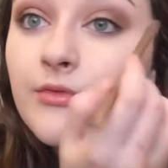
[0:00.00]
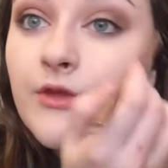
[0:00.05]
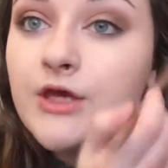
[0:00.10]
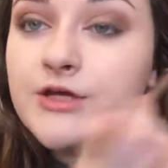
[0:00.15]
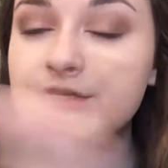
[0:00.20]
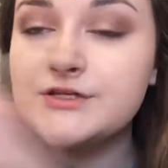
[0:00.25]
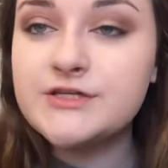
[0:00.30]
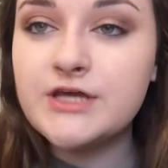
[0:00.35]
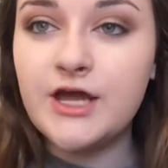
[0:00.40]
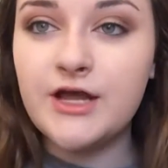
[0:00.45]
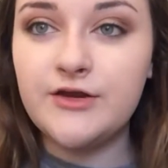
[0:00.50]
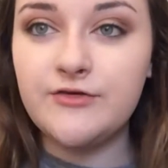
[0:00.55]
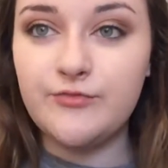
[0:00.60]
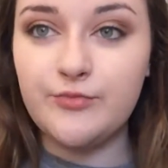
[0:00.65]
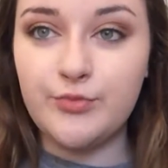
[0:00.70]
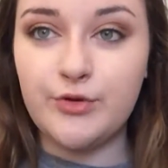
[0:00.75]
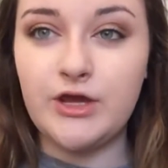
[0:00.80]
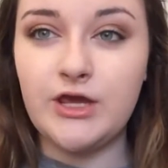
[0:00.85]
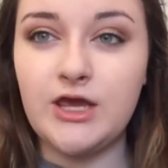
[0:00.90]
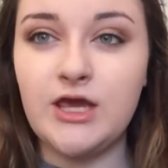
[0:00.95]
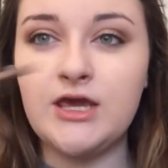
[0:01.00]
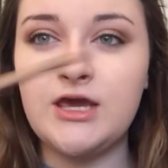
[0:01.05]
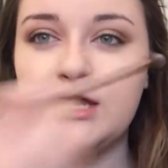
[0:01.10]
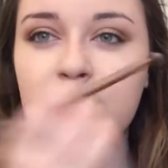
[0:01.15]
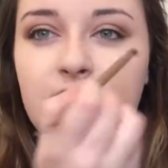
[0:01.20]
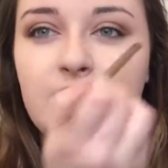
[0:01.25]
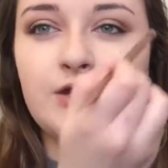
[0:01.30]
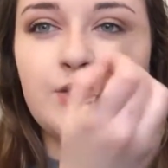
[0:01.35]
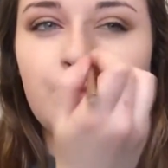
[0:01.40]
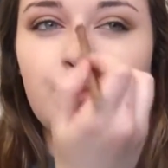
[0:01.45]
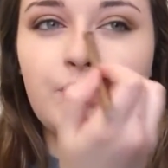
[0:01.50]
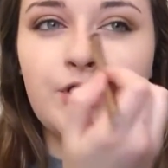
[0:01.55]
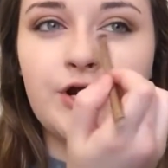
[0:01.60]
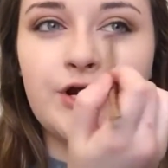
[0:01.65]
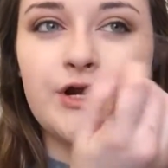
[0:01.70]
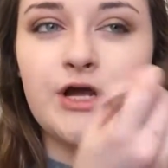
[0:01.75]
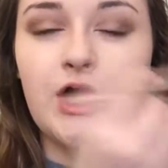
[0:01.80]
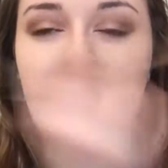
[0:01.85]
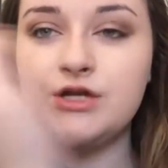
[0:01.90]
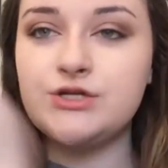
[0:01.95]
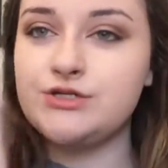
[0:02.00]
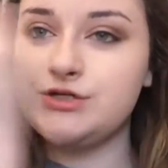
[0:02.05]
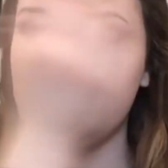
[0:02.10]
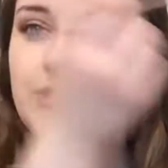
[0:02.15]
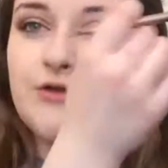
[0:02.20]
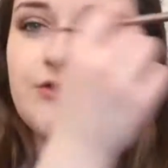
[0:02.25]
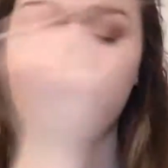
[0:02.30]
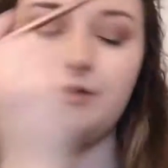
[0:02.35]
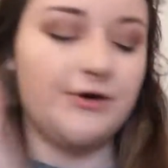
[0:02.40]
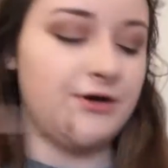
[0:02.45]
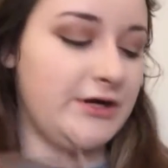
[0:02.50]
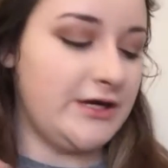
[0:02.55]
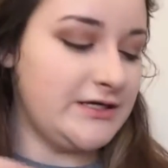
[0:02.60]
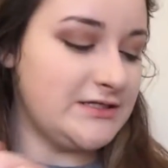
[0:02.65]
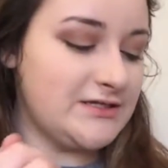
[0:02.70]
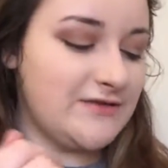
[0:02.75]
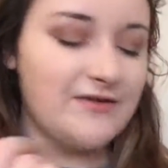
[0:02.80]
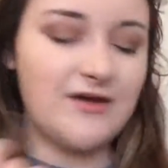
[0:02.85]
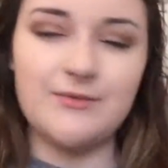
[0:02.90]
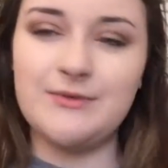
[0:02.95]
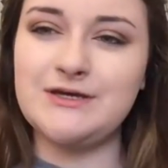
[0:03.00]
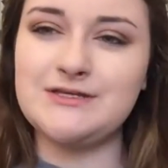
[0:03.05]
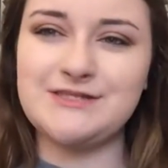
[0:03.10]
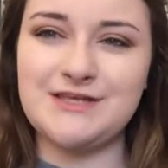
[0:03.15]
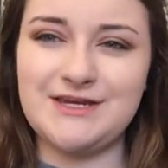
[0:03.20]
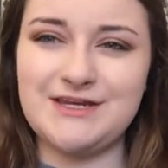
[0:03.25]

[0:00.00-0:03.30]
And just kind of bringing it inward under the crease, if that makes